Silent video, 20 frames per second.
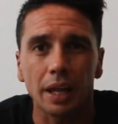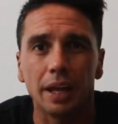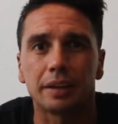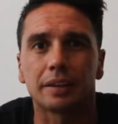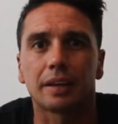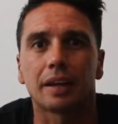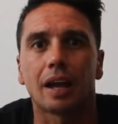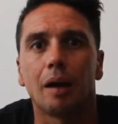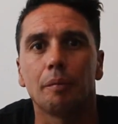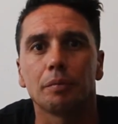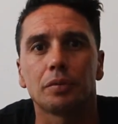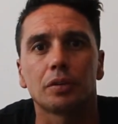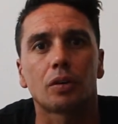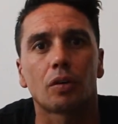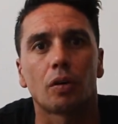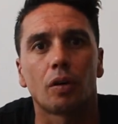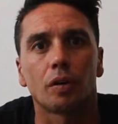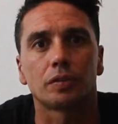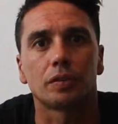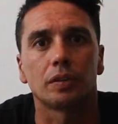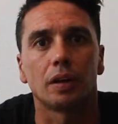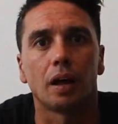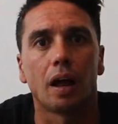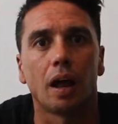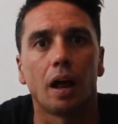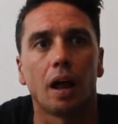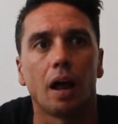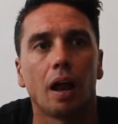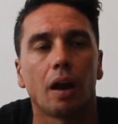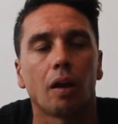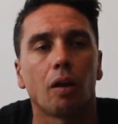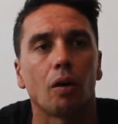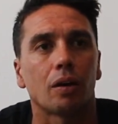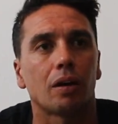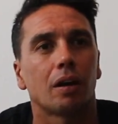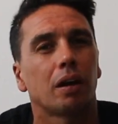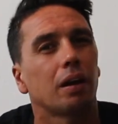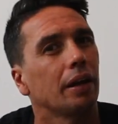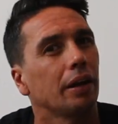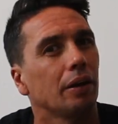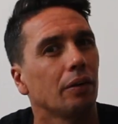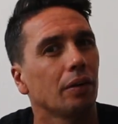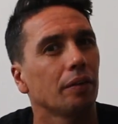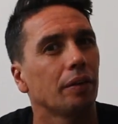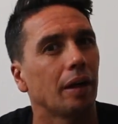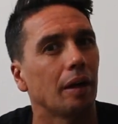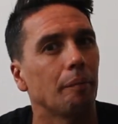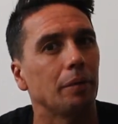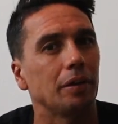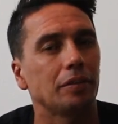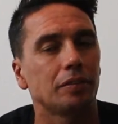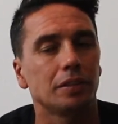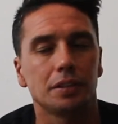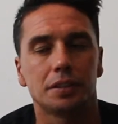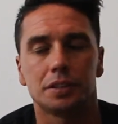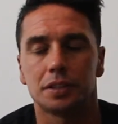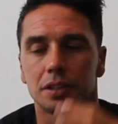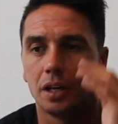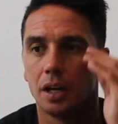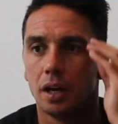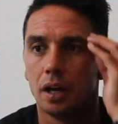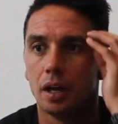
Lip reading: it comes across a lot clearer, that message.